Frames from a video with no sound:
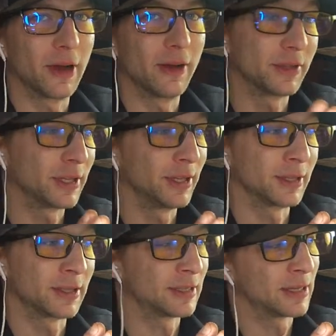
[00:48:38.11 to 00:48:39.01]
Obviously,
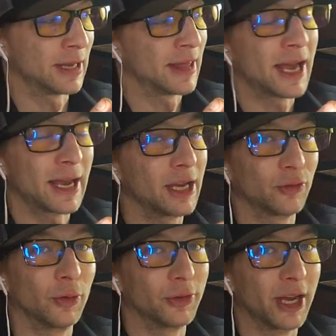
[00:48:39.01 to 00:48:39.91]
this is that guy's
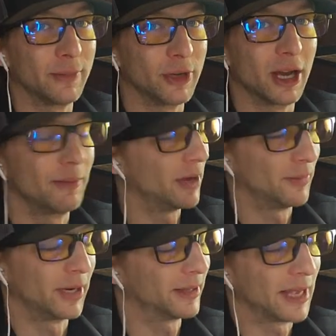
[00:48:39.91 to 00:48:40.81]
full-time job. I'm
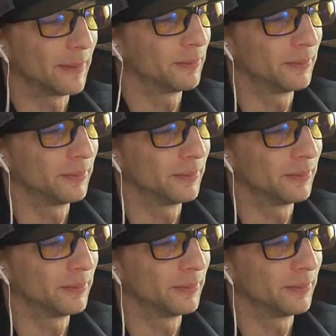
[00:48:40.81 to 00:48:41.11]
not at